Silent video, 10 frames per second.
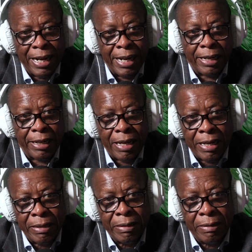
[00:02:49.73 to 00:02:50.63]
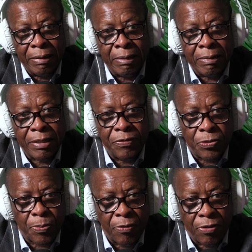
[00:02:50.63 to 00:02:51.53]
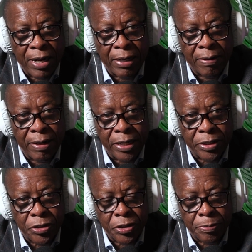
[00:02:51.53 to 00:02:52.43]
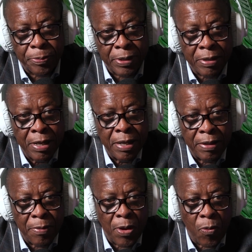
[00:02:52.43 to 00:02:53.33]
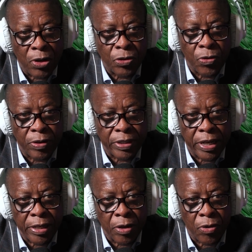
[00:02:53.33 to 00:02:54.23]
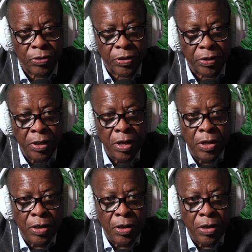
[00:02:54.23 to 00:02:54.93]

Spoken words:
a client service provider relationship and they may want to retain a contract?